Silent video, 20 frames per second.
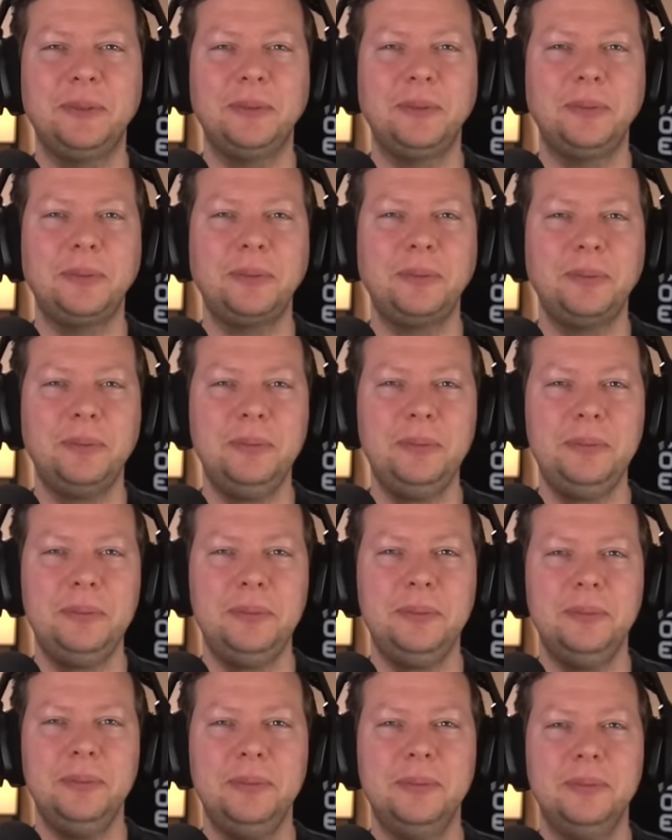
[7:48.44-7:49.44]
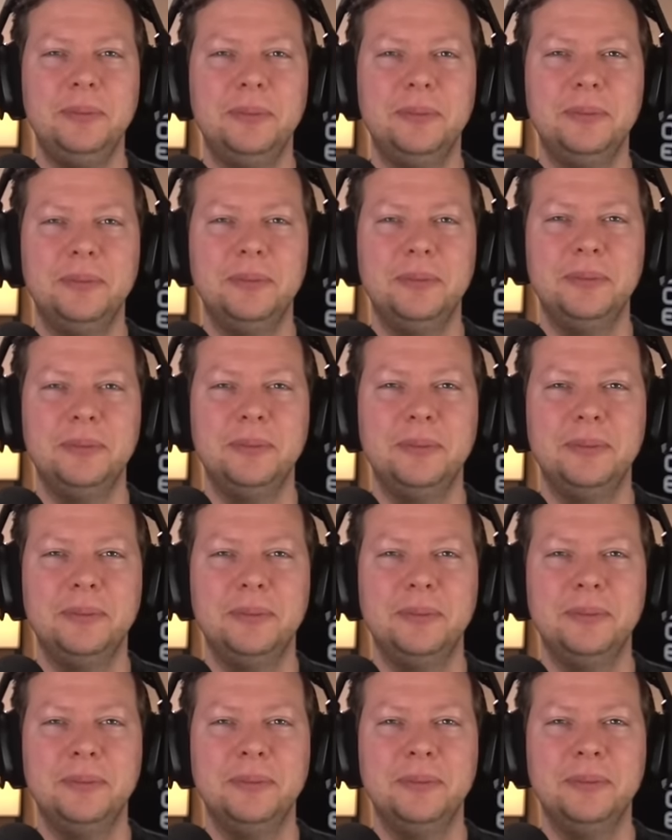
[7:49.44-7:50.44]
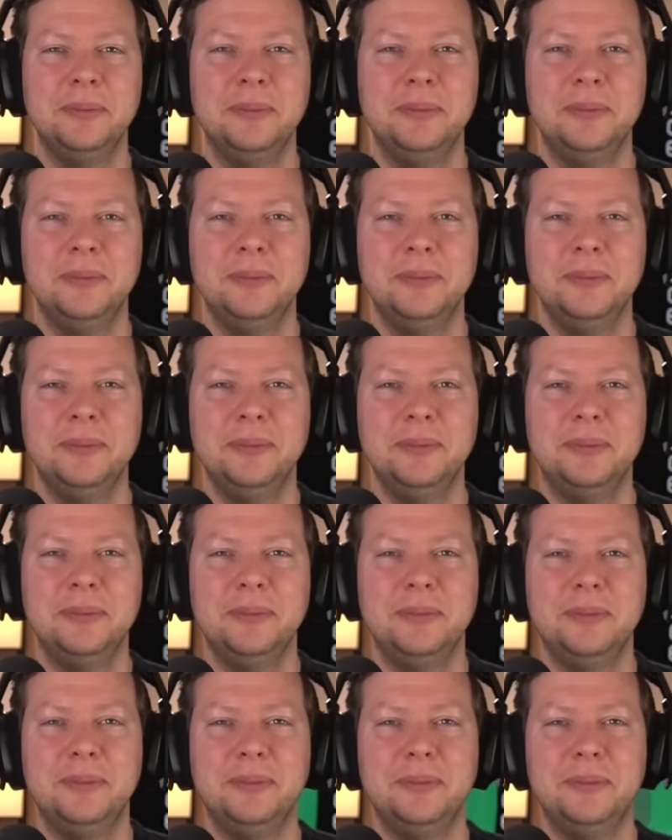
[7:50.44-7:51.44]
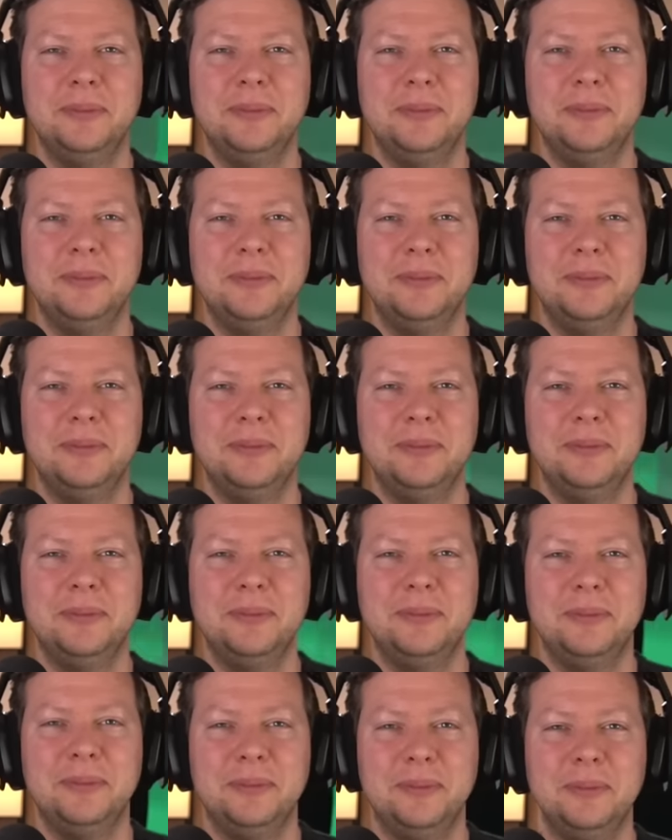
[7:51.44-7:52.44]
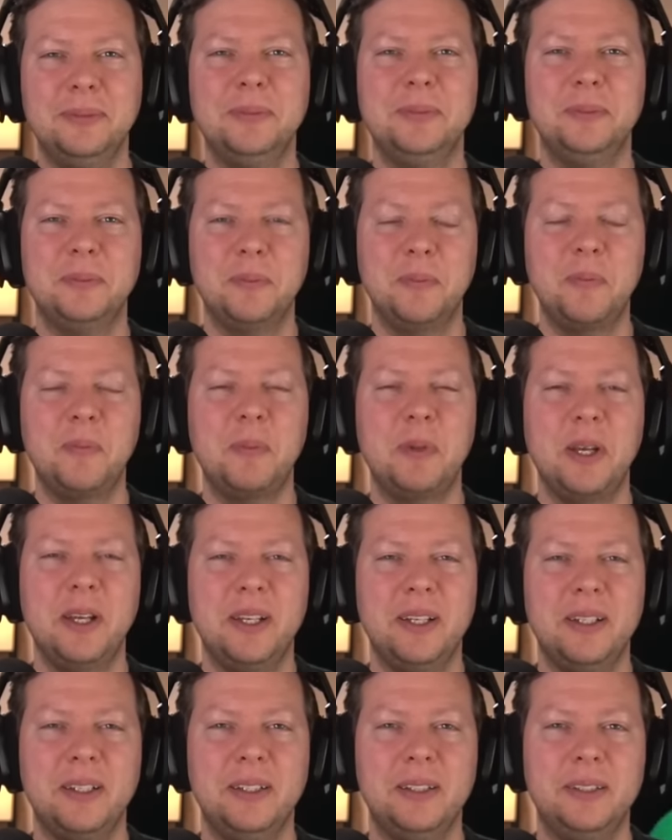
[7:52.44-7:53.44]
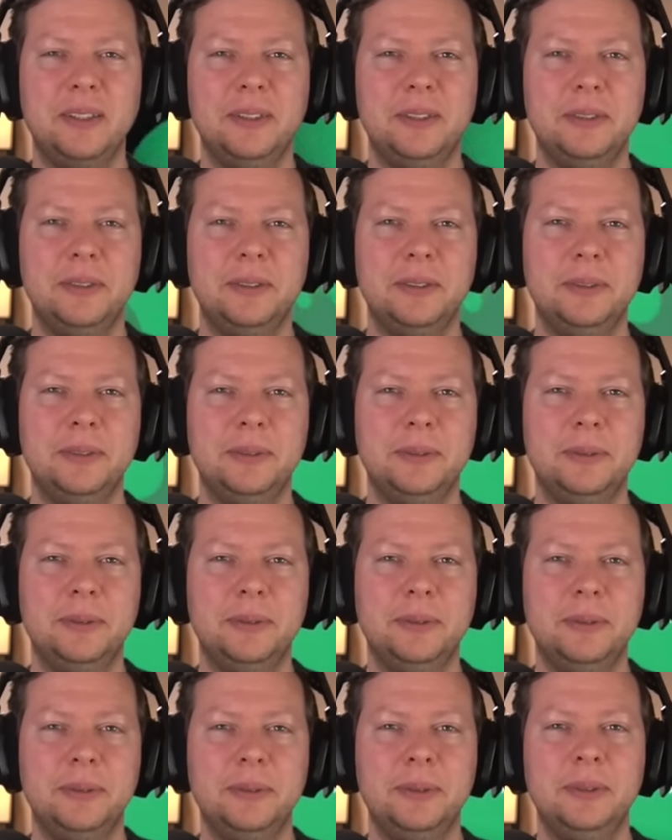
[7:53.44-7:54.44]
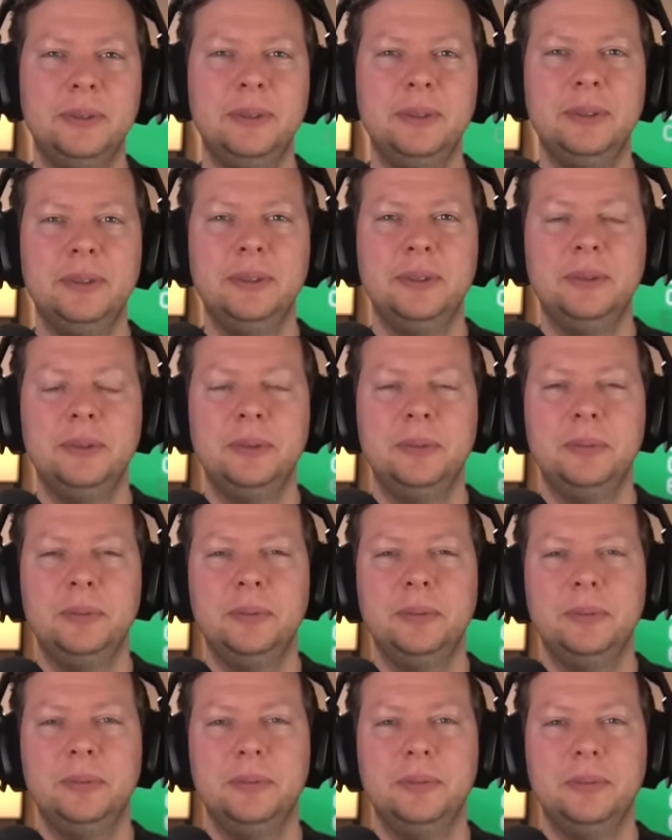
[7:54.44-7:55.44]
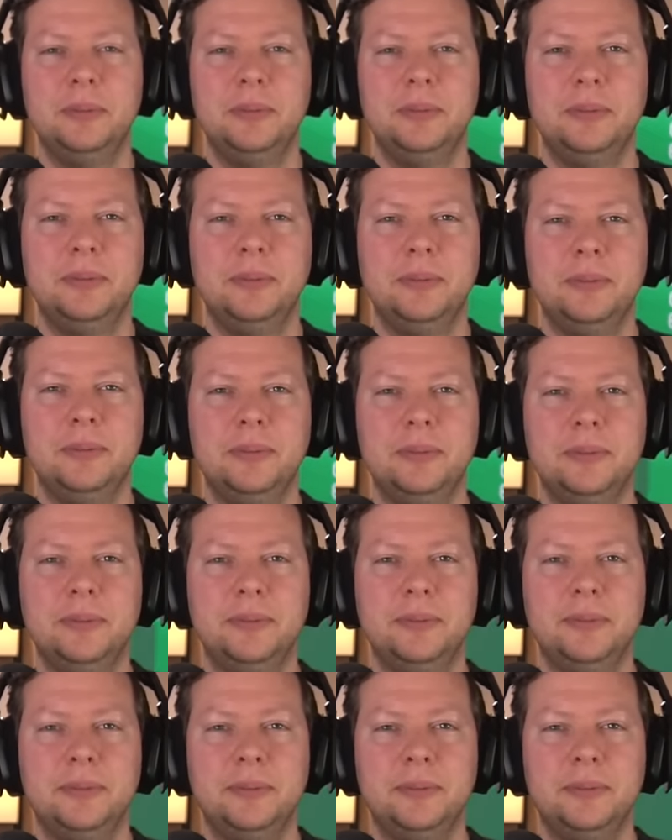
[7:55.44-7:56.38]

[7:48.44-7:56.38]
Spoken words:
This person isn't speaking.